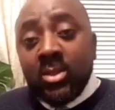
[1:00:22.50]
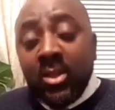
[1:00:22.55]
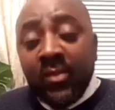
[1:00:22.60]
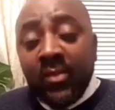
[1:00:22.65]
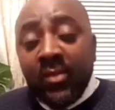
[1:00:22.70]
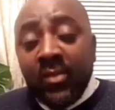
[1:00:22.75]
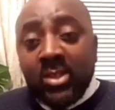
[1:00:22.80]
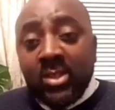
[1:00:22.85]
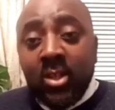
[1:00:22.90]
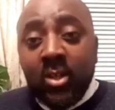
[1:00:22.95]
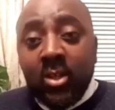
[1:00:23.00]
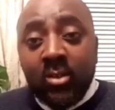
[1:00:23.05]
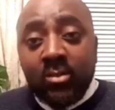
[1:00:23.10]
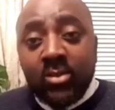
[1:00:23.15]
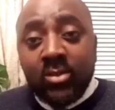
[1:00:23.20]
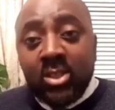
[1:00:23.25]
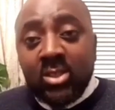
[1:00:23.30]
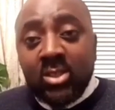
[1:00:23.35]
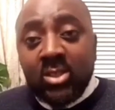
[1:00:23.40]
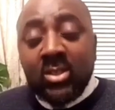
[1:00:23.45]
factor of
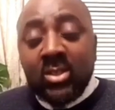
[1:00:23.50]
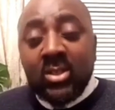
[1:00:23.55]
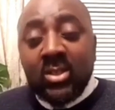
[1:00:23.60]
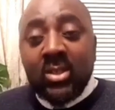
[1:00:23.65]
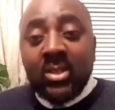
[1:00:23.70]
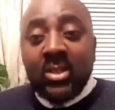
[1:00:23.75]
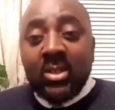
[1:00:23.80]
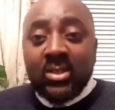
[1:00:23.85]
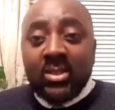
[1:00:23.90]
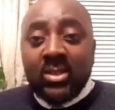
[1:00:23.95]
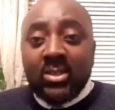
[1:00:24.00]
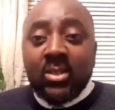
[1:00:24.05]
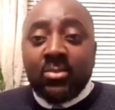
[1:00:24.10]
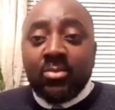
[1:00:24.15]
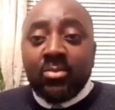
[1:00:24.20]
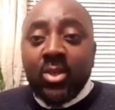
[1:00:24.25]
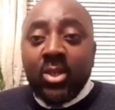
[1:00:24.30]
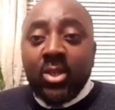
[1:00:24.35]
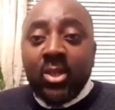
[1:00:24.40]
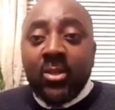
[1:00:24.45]
just
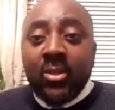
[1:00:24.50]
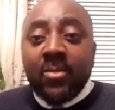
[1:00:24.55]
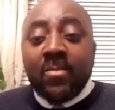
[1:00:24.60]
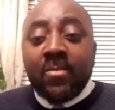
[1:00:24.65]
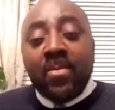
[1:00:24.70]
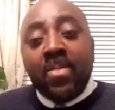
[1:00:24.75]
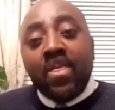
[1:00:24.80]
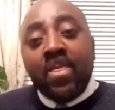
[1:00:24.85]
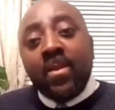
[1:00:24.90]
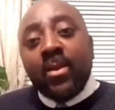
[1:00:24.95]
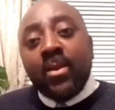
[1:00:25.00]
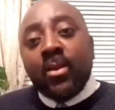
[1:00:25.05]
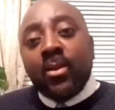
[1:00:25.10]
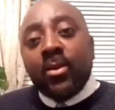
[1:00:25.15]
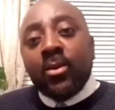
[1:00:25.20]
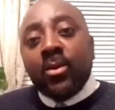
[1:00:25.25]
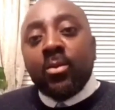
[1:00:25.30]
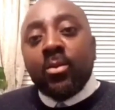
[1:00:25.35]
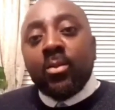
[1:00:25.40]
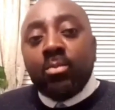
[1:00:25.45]
simply, you
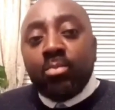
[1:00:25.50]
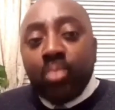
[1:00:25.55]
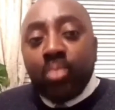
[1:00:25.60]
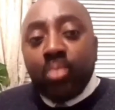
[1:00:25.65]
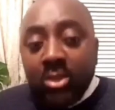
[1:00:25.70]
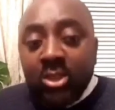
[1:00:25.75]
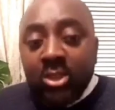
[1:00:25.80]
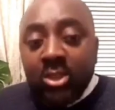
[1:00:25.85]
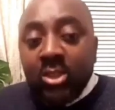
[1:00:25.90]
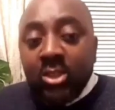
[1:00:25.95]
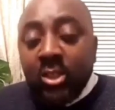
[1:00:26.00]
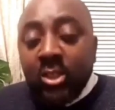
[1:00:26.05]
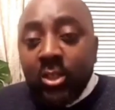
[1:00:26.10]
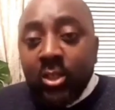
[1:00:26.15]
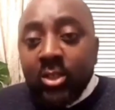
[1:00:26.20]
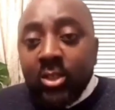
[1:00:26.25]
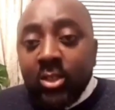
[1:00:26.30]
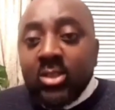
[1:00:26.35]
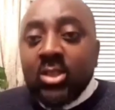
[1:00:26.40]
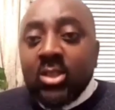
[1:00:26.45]
know, positioning
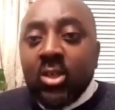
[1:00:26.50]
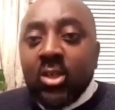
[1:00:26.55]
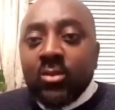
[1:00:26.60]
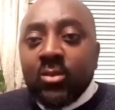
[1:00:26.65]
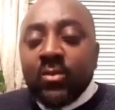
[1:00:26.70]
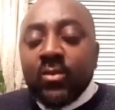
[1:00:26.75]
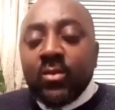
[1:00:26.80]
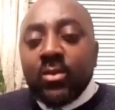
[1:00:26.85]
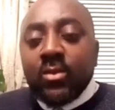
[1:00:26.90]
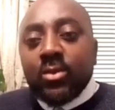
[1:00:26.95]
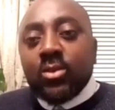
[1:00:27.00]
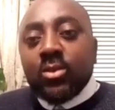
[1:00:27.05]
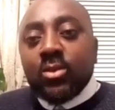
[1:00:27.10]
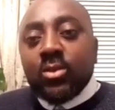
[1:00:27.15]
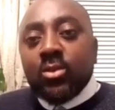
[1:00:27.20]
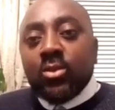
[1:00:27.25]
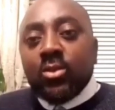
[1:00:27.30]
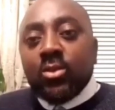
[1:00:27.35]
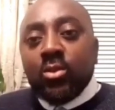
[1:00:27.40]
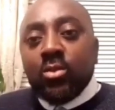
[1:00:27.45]
yourself to
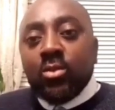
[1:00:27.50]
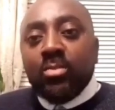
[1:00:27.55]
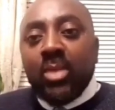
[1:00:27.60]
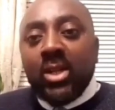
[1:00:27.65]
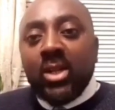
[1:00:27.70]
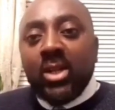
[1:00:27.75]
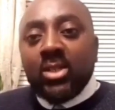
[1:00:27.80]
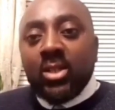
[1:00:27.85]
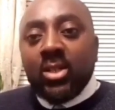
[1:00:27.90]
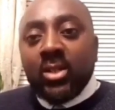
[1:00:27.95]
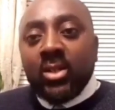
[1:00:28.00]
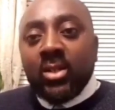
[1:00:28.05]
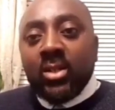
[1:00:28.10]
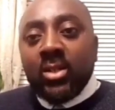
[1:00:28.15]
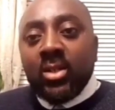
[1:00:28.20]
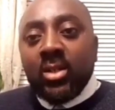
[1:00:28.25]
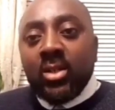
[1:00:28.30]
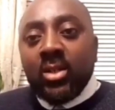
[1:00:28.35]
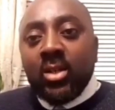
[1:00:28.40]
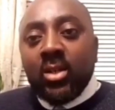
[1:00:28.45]
do better,
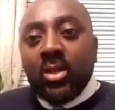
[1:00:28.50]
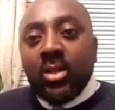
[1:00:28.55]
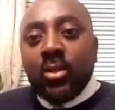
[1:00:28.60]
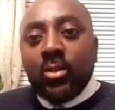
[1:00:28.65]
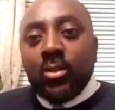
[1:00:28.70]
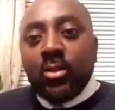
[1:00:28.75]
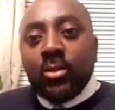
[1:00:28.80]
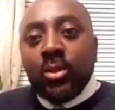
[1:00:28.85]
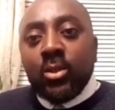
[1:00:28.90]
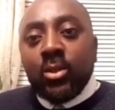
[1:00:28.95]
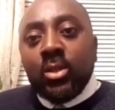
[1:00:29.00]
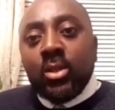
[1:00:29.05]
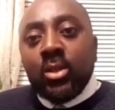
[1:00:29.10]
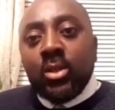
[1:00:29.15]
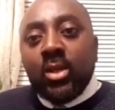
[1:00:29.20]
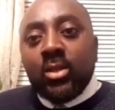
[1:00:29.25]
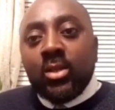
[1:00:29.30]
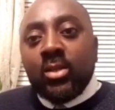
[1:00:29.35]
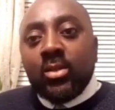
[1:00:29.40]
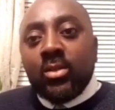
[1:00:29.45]
you know,
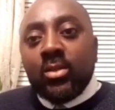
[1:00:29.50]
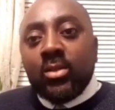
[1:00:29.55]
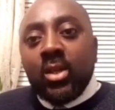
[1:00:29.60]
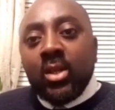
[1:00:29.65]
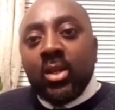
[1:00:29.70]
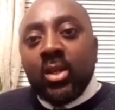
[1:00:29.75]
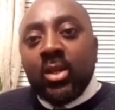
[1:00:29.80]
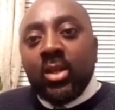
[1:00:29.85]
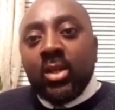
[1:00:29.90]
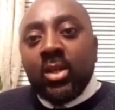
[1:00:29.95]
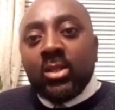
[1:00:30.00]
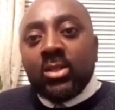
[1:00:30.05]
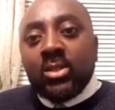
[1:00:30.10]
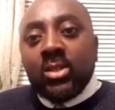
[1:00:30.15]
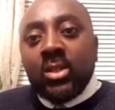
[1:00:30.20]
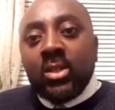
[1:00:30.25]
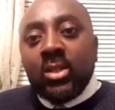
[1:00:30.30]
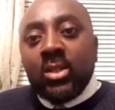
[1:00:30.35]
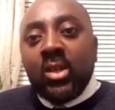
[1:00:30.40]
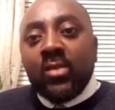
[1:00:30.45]
and thinking that
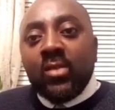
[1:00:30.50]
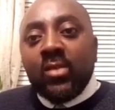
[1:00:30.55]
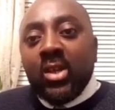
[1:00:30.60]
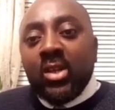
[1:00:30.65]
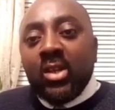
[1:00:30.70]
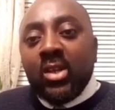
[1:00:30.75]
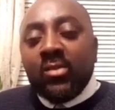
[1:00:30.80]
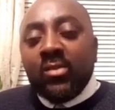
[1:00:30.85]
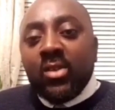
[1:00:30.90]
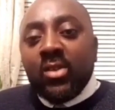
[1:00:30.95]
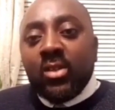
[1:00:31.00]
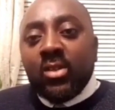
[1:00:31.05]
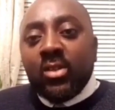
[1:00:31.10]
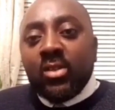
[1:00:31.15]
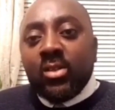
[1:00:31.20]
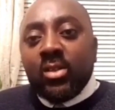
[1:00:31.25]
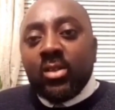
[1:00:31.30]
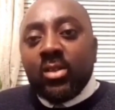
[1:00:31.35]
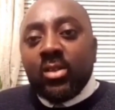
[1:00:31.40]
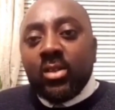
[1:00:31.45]
never
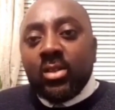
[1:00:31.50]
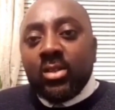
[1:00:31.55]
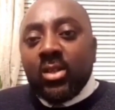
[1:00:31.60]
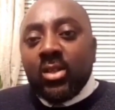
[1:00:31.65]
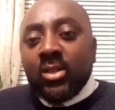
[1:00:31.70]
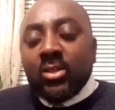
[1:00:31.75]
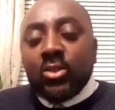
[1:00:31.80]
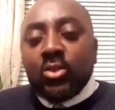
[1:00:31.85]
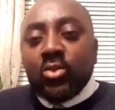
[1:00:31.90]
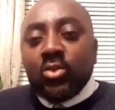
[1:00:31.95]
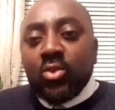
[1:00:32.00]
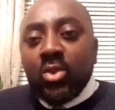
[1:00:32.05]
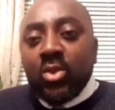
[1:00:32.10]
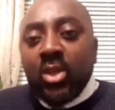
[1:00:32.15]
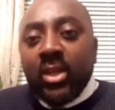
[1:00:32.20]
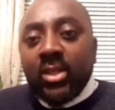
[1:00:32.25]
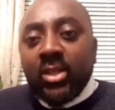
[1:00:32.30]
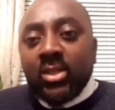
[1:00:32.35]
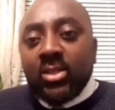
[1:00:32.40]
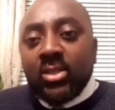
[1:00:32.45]
leaving things too
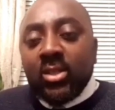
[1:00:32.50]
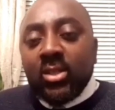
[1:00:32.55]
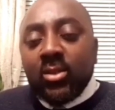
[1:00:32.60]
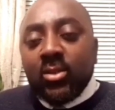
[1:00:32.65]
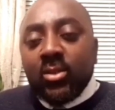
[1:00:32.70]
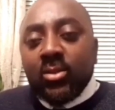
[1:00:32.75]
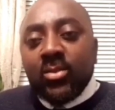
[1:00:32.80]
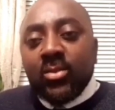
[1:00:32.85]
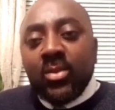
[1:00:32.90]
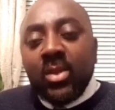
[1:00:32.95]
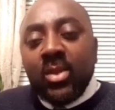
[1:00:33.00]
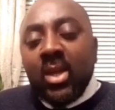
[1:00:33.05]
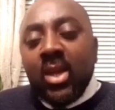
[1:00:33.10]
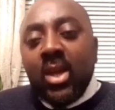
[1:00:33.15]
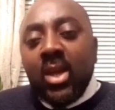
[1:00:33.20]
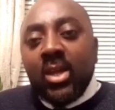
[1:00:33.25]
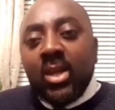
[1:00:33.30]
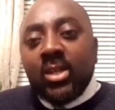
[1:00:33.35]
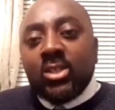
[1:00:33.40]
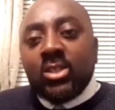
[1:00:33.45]
late, you know.
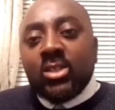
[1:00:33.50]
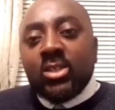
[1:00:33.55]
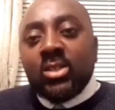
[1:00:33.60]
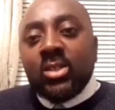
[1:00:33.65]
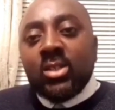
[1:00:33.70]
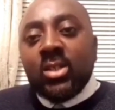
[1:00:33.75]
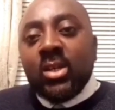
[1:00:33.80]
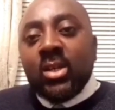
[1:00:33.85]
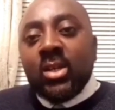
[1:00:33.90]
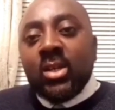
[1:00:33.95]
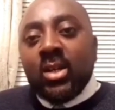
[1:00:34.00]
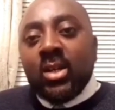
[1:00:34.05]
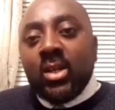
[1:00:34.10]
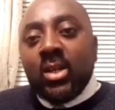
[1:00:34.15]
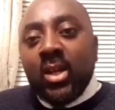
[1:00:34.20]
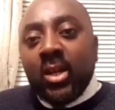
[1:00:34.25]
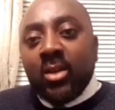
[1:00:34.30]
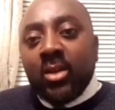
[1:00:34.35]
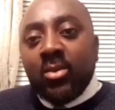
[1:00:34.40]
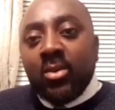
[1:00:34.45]
Age,
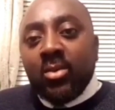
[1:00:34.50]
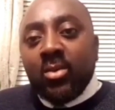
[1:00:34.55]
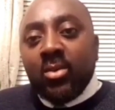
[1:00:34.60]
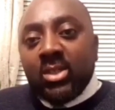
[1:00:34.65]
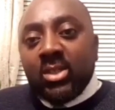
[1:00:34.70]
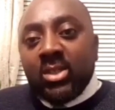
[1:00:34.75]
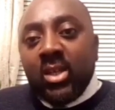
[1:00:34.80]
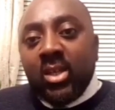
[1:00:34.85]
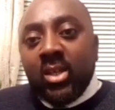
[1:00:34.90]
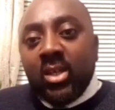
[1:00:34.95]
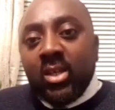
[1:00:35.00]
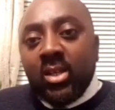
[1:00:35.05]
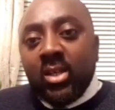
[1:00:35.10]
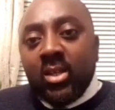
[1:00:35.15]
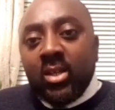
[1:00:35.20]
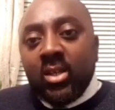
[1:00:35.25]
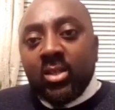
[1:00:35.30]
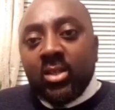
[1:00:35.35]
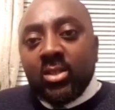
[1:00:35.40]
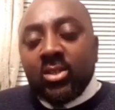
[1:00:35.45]
like we were saying
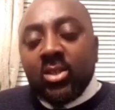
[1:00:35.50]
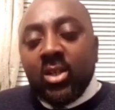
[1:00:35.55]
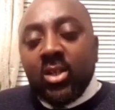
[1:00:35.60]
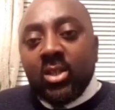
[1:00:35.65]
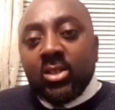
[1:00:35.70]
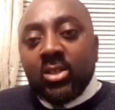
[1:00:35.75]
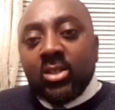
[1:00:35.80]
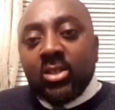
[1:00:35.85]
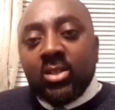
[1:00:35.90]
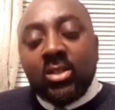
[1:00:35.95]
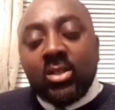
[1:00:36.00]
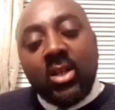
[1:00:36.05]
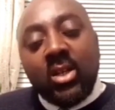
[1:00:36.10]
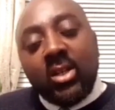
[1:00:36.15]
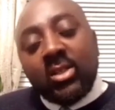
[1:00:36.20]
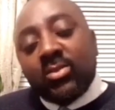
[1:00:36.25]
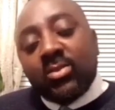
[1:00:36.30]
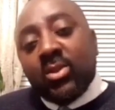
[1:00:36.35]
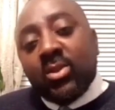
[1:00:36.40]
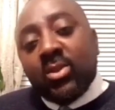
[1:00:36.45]
in our discussion
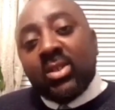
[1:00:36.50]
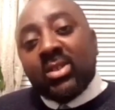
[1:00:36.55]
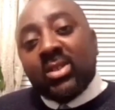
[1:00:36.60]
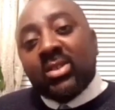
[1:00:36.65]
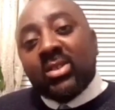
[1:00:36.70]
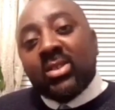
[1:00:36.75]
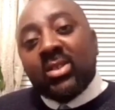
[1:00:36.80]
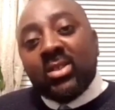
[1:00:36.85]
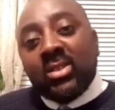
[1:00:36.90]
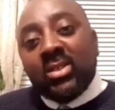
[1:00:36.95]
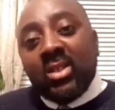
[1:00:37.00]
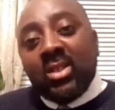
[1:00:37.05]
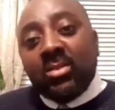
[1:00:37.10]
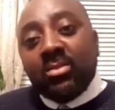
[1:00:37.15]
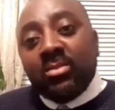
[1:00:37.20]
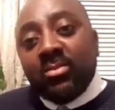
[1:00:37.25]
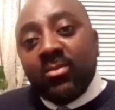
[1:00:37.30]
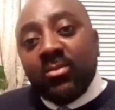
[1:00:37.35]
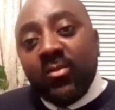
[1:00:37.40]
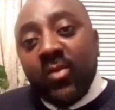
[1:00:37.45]
as well, is
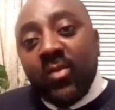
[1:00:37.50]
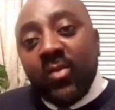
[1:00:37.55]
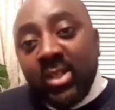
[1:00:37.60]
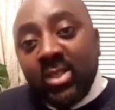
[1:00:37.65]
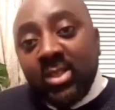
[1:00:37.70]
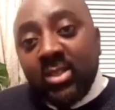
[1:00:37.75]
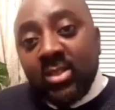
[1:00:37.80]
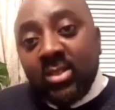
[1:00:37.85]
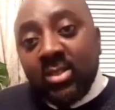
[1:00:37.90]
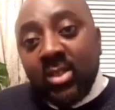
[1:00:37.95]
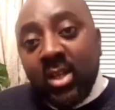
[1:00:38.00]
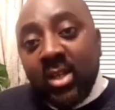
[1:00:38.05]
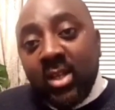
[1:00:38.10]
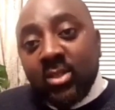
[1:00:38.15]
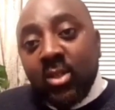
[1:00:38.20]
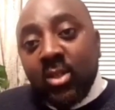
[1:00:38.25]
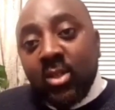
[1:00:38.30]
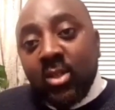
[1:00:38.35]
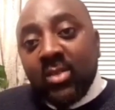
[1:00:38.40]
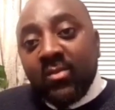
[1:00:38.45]
some factors, has
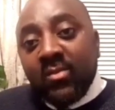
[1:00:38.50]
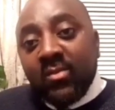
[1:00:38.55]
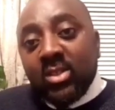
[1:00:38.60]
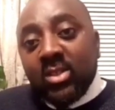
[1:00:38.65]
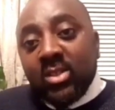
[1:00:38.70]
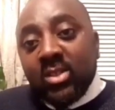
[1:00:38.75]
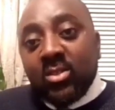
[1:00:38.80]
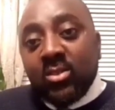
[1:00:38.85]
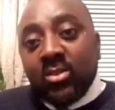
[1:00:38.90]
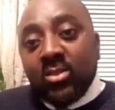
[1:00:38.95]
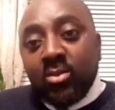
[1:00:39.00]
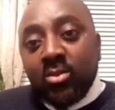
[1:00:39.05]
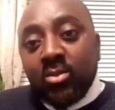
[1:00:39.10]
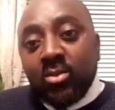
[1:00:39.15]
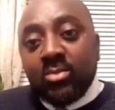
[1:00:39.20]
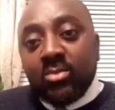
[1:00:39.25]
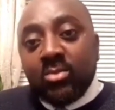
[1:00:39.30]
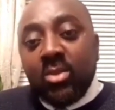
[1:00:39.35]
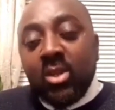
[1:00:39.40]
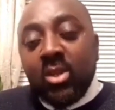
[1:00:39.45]
got some factor to do
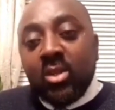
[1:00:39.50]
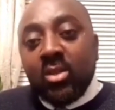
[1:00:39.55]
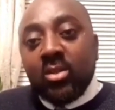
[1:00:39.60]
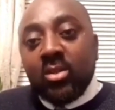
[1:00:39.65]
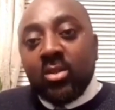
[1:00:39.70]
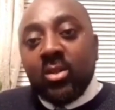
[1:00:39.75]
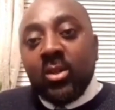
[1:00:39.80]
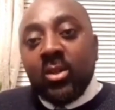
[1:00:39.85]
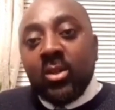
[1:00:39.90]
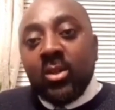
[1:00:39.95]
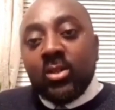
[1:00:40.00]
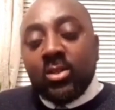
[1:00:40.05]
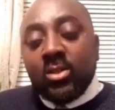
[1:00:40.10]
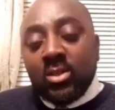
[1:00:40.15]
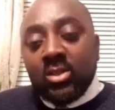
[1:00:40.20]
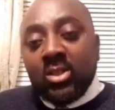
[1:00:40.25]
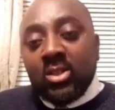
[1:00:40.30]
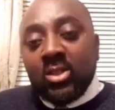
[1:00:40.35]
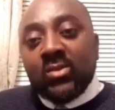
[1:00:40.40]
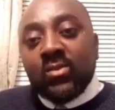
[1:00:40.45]
with being
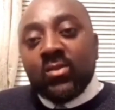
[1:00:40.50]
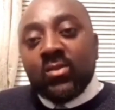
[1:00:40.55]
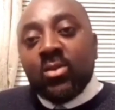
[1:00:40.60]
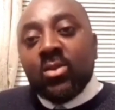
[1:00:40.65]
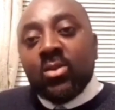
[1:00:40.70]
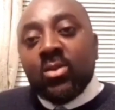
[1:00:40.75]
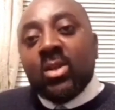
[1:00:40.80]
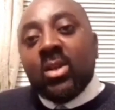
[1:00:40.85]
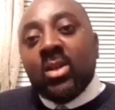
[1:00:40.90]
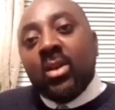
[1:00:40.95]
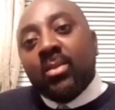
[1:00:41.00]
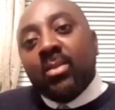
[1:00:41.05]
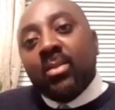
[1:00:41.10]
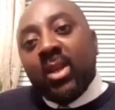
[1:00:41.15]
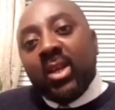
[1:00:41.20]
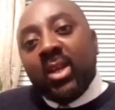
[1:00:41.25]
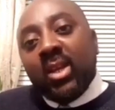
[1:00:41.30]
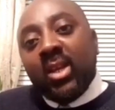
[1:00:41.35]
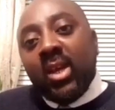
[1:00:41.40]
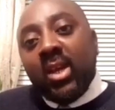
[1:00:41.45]
successful,
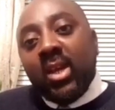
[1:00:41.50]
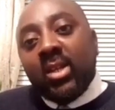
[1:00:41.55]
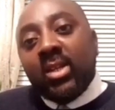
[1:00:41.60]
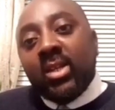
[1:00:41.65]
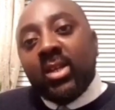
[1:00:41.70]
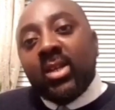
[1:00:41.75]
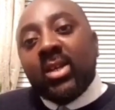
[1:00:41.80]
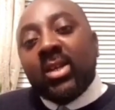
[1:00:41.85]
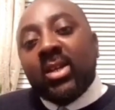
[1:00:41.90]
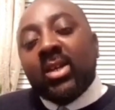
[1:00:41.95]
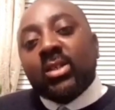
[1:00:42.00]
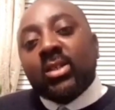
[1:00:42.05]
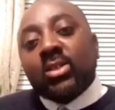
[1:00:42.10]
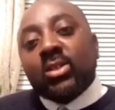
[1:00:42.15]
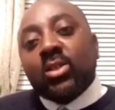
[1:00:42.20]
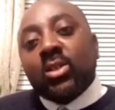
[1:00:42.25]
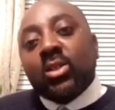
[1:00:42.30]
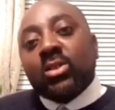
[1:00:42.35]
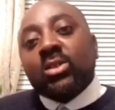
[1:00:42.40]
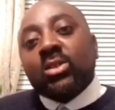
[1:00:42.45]
but again,
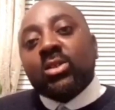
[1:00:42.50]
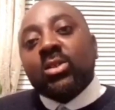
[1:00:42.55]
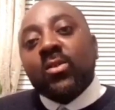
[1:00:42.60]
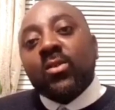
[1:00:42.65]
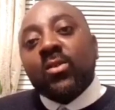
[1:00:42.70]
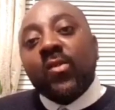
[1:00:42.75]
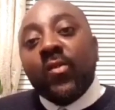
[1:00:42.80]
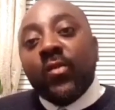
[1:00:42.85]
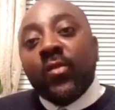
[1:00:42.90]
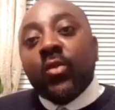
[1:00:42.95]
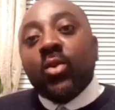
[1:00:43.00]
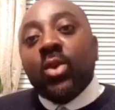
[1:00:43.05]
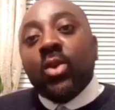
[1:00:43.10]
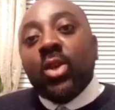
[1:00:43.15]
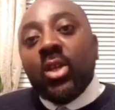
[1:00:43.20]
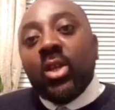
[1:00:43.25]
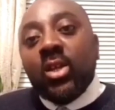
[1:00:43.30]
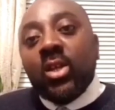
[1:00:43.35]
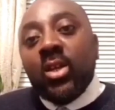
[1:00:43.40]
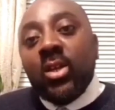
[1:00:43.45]
it's not
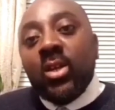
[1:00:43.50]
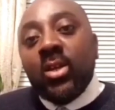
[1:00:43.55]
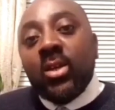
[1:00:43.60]
fully,